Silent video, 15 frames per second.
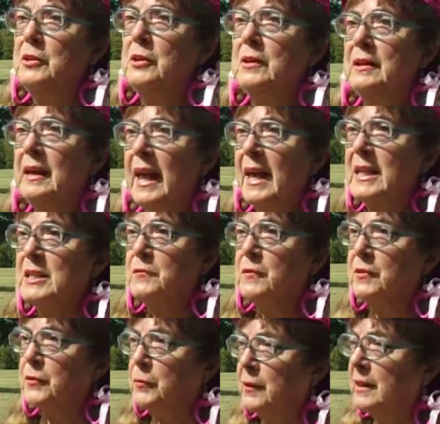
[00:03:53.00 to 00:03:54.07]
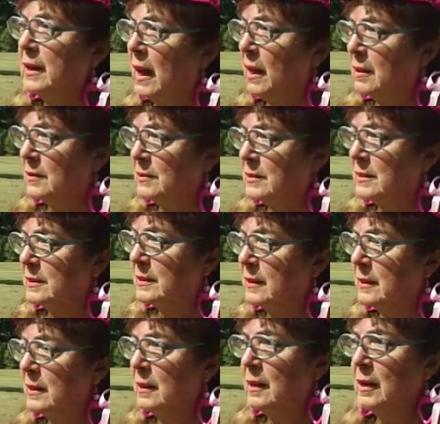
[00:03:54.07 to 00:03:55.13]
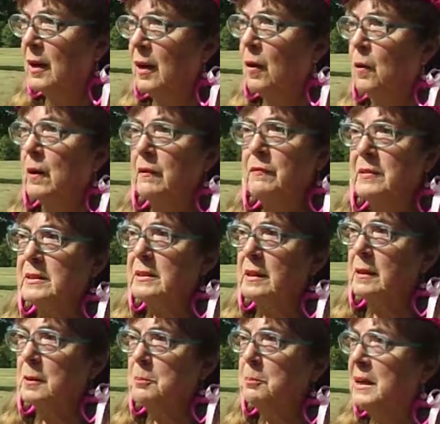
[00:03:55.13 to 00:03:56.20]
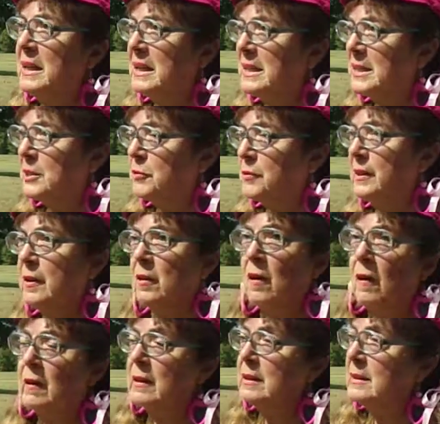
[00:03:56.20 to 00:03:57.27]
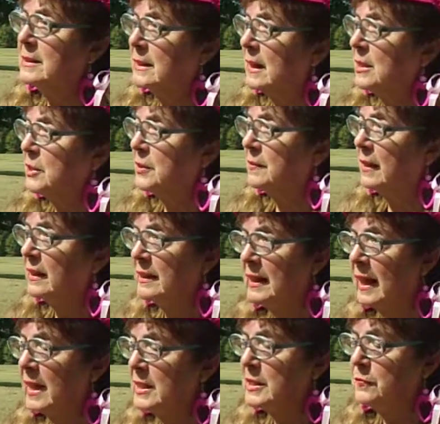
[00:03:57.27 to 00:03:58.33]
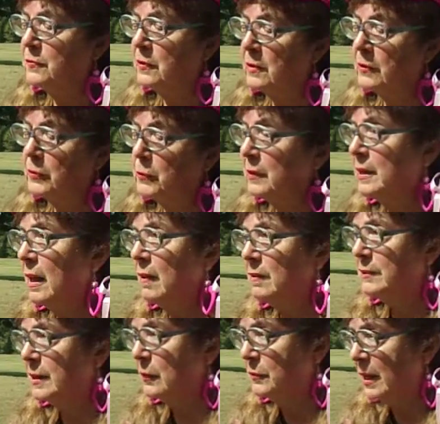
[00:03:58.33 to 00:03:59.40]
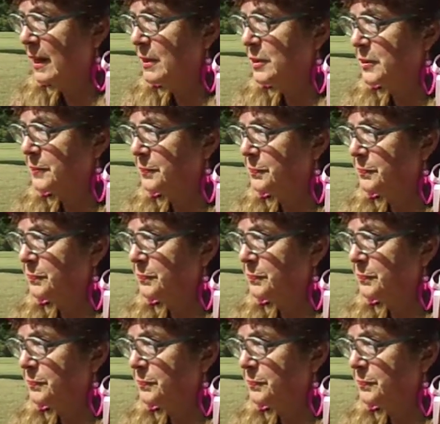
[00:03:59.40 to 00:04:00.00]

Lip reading: And then you can ask for $3. Or if it's a ministry or organization, they can ask for a $3 donation.